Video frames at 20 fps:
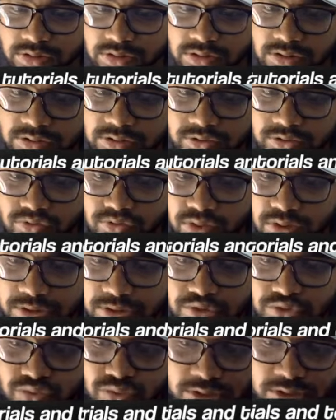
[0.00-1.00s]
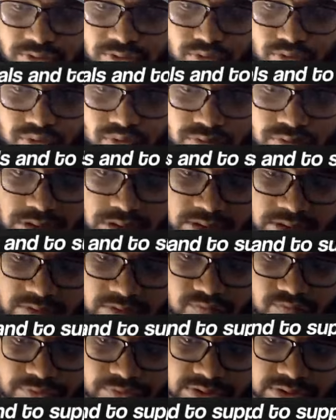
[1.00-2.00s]
So as you guys know that
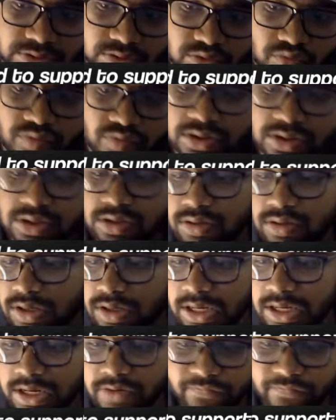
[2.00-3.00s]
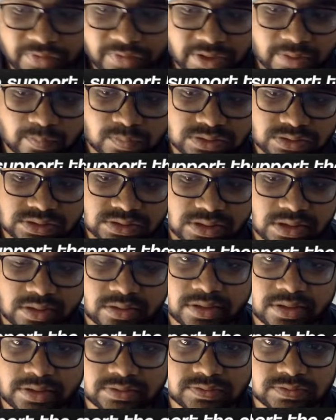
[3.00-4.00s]
if you see over here, I have named this layer
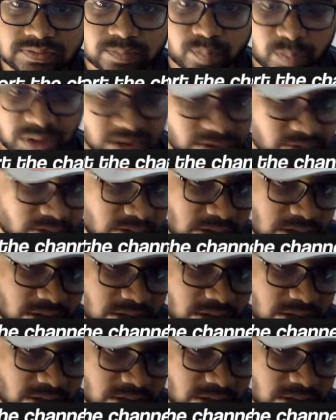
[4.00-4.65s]
as a split,